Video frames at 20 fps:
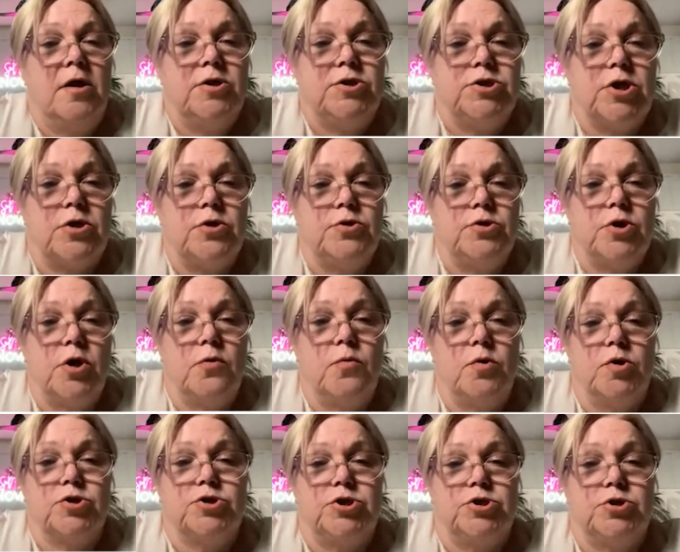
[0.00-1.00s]
Don't know
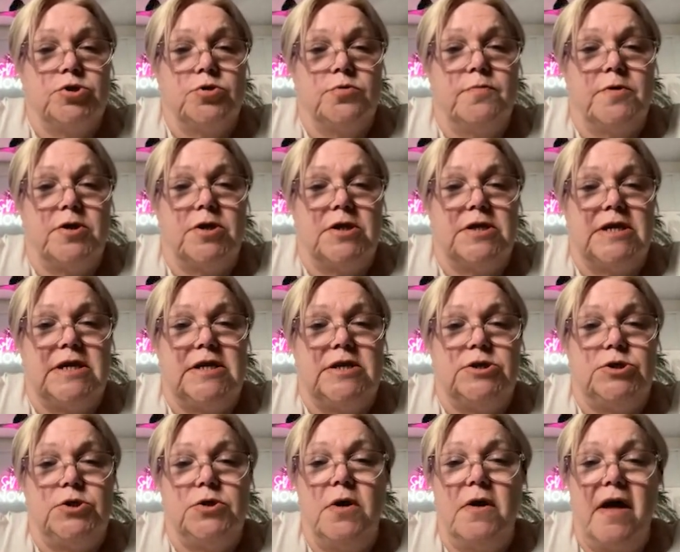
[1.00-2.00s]
what to do, Bernadette.
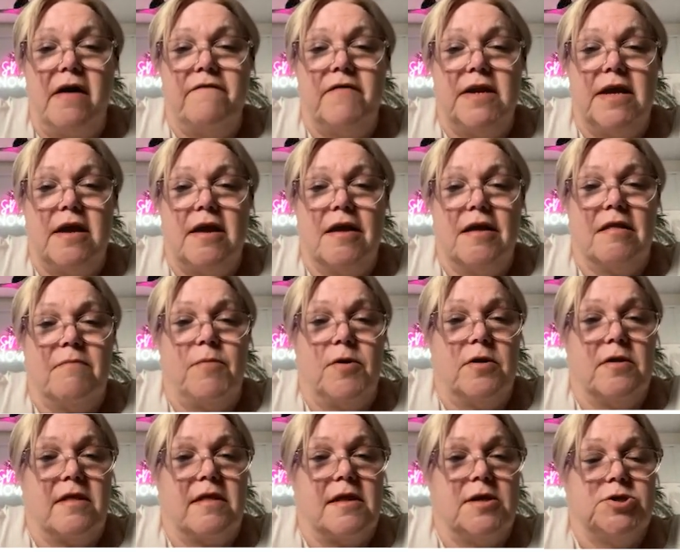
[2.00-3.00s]
Do you have any
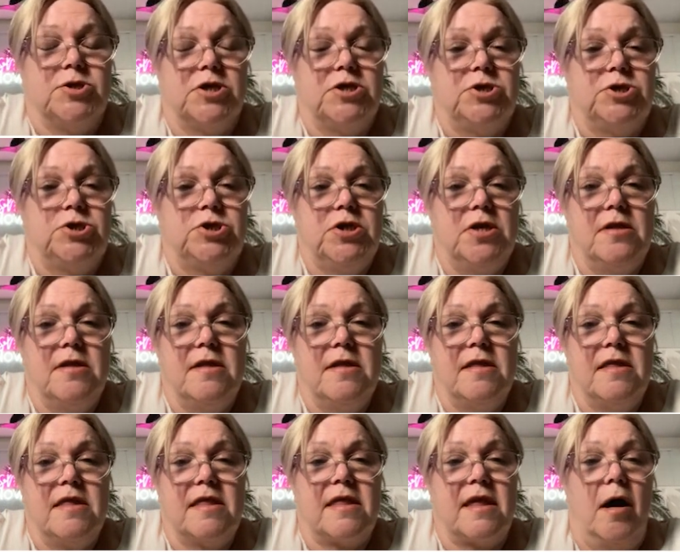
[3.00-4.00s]
expert
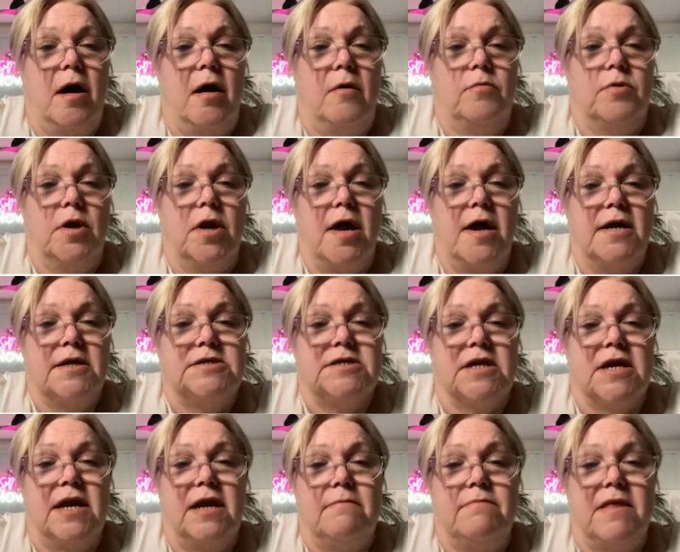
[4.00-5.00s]
suggestions? I would like to
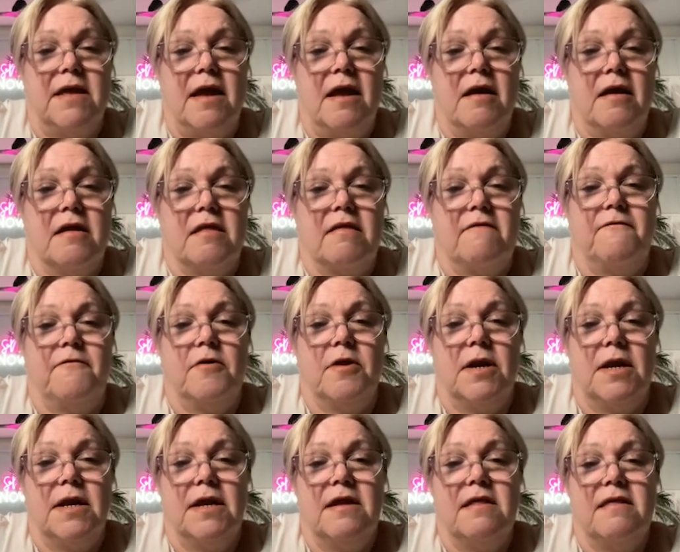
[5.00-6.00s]
keep the house for at
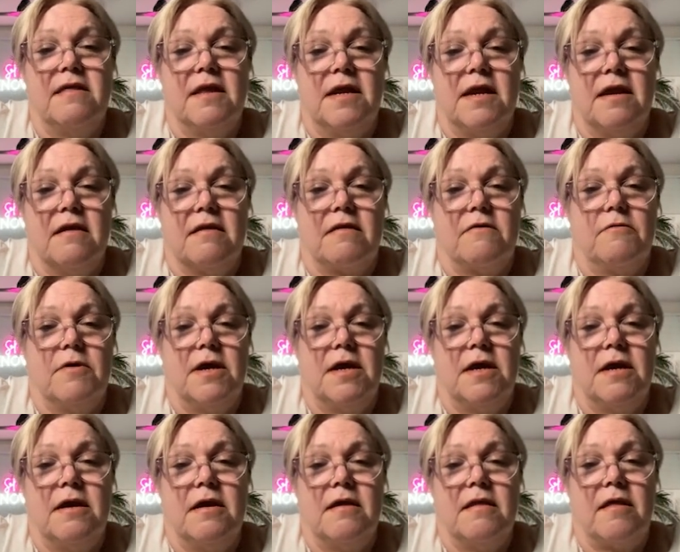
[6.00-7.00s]
least the next 3
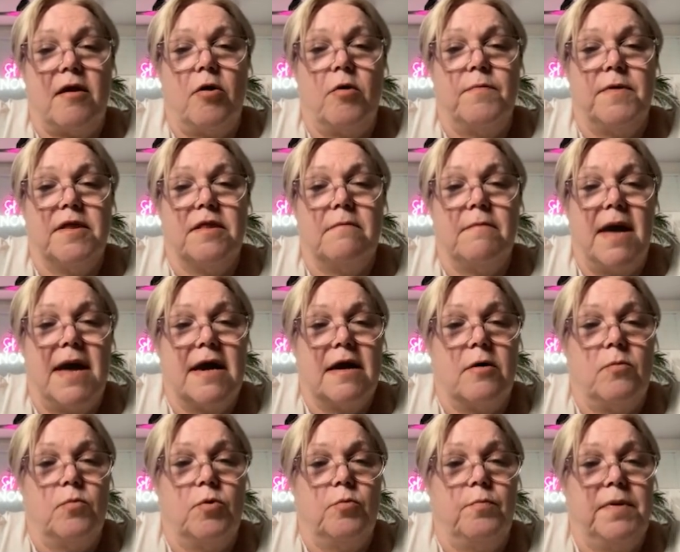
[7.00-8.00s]
years, hoping the
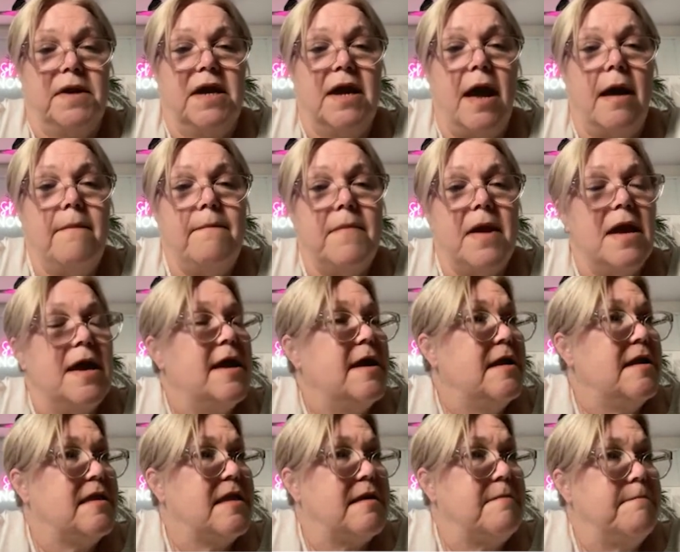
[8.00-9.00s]
market will pick up.
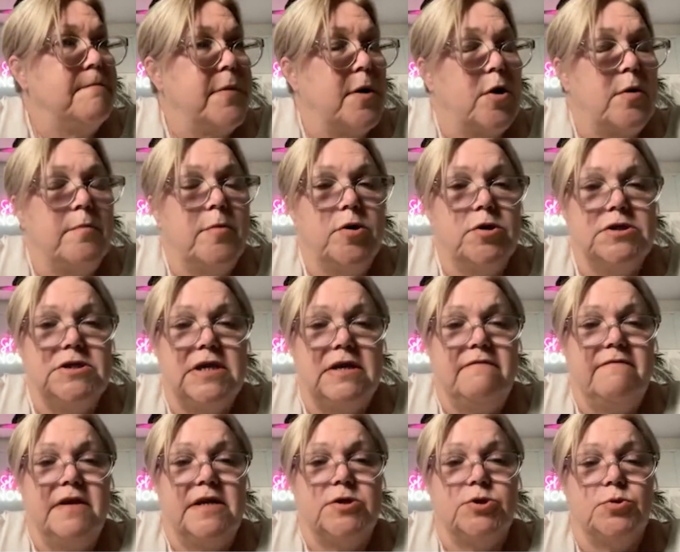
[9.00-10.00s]
It's in Beaumont in
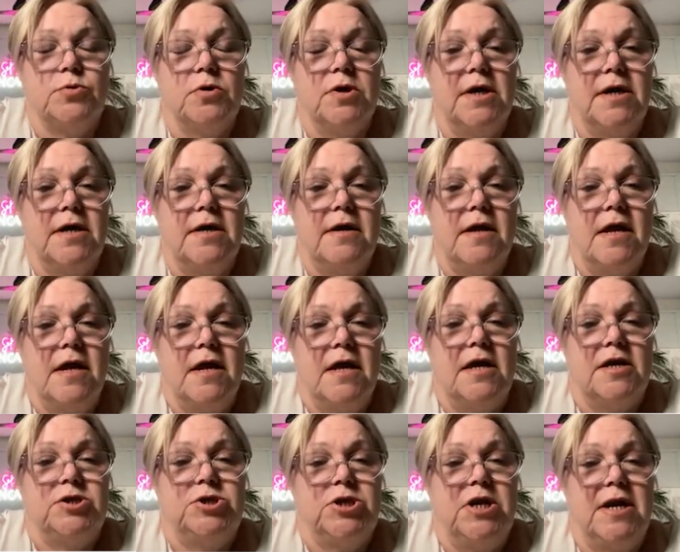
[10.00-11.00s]
Victoria.
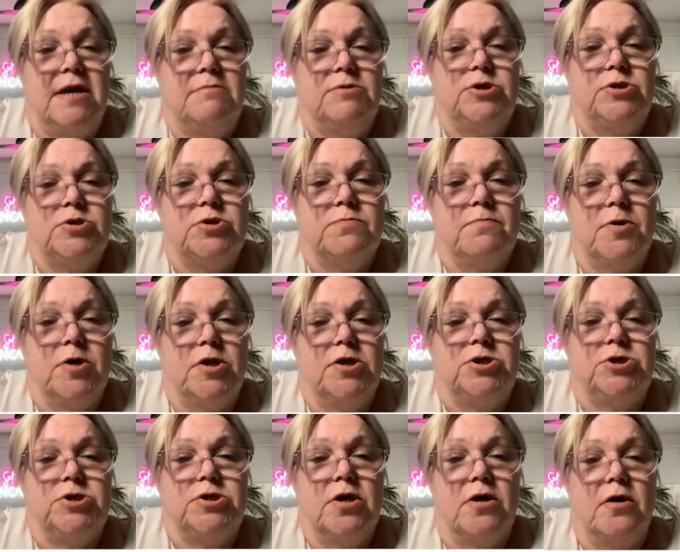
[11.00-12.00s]
A shame to
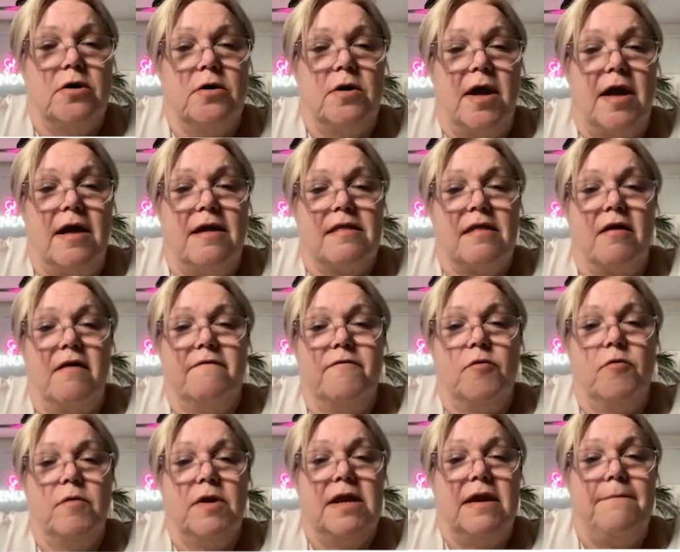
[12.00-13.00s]
demolish though, as I've
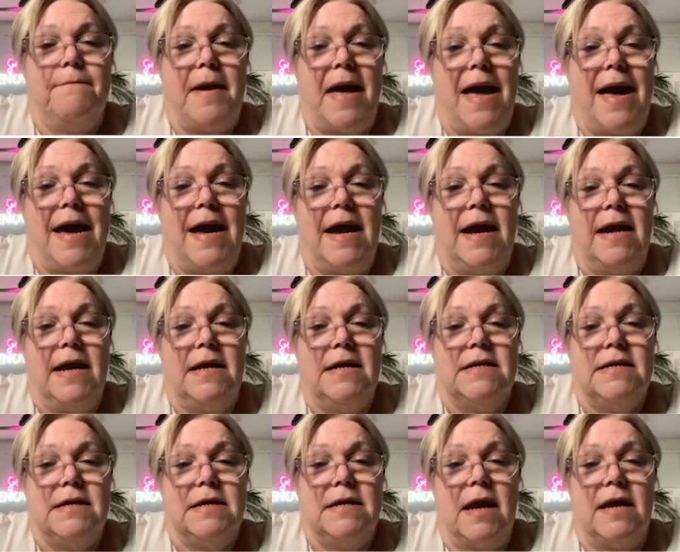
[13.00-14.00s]
already
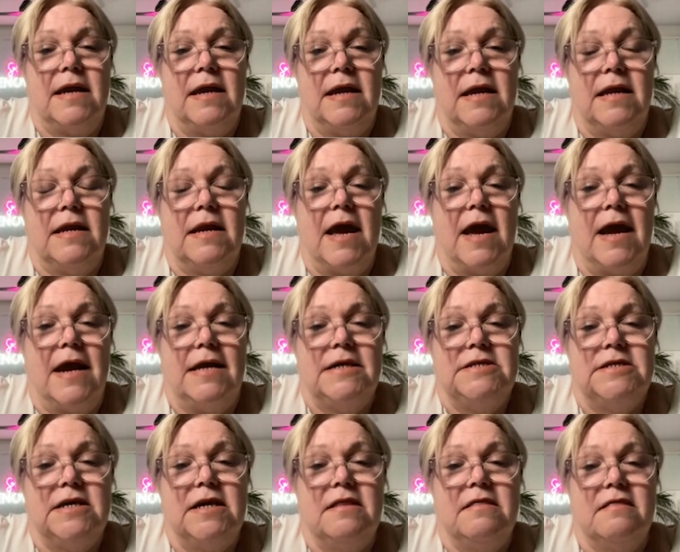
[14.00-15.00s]
paid in
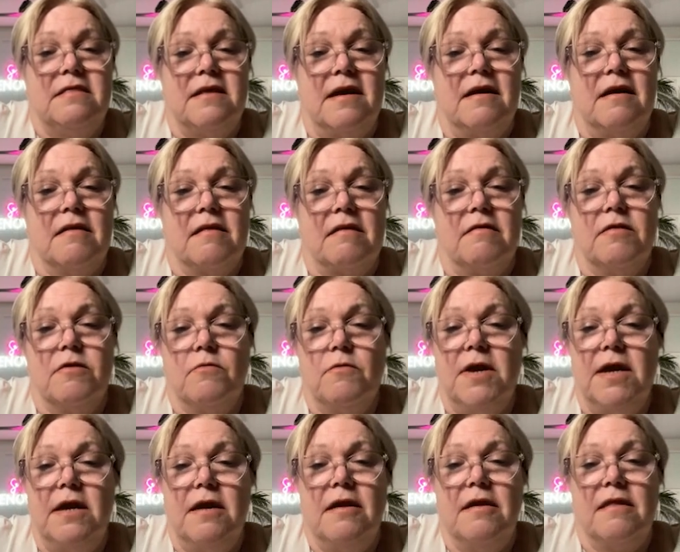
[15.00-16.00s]
$18,000 3
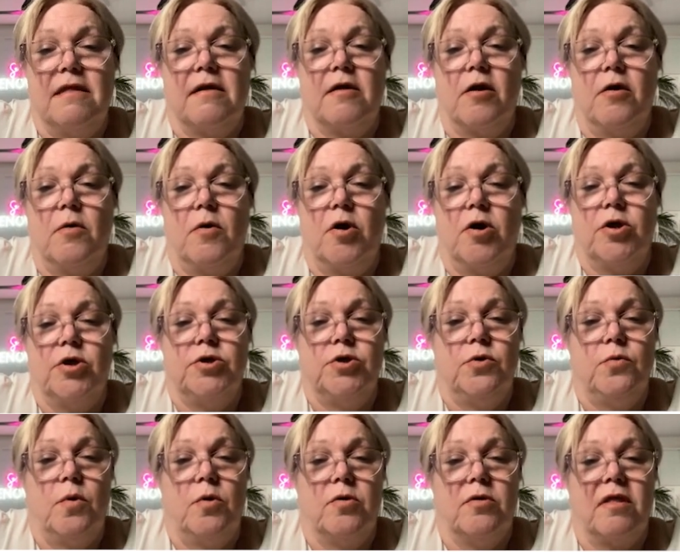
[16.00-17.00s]
years ago on a
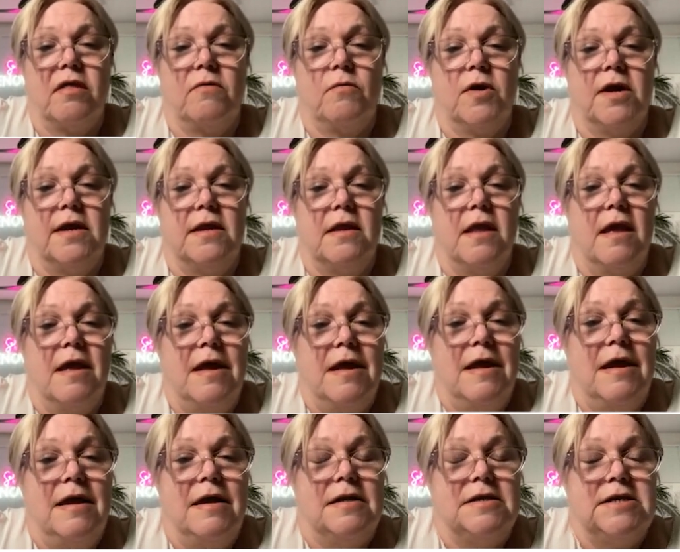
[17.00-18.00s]
new ensuite.
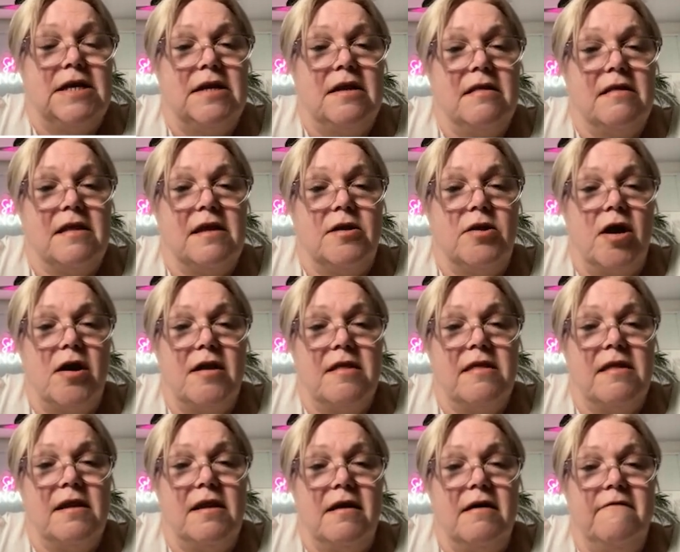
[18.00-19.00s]
Tenants are
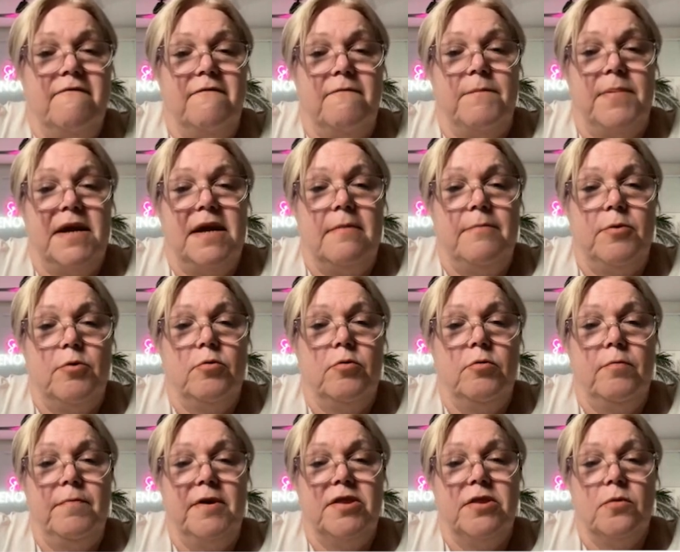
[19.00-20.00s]
nice enough
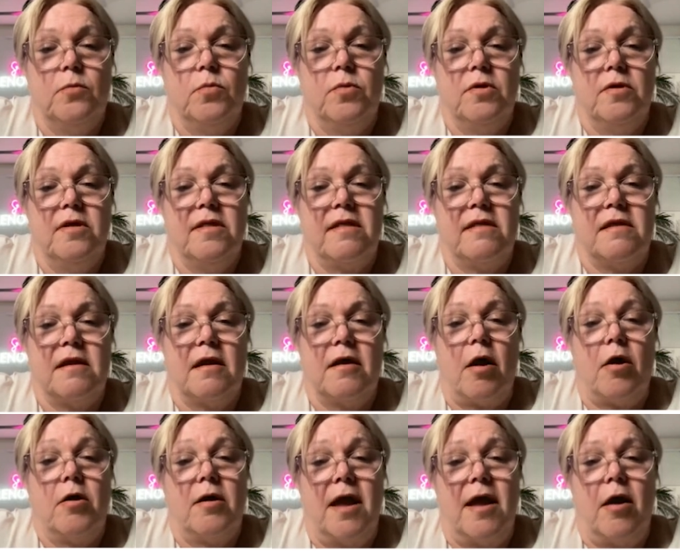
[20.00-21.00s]
people, but the worst
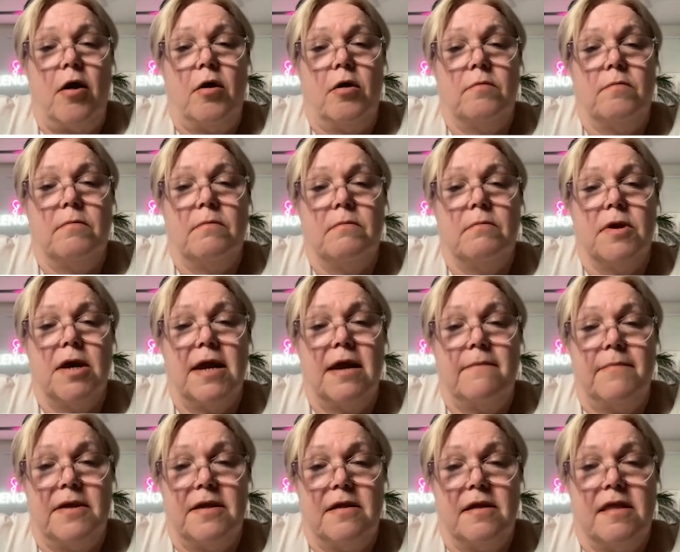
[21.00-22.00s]
home
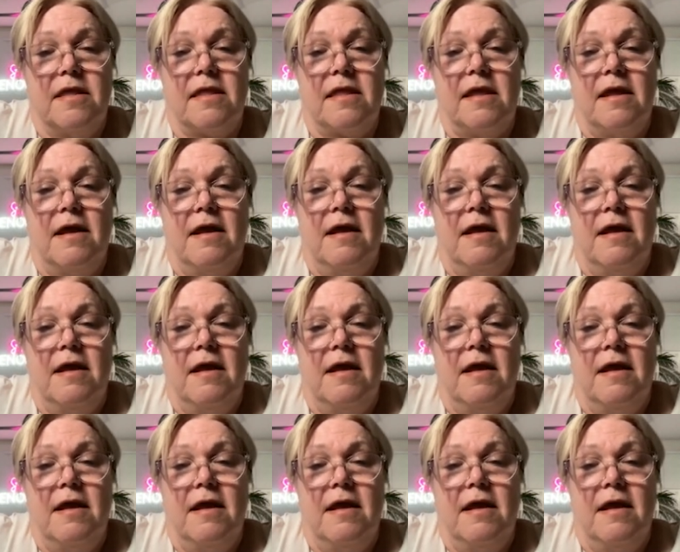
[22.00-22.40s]
keepers.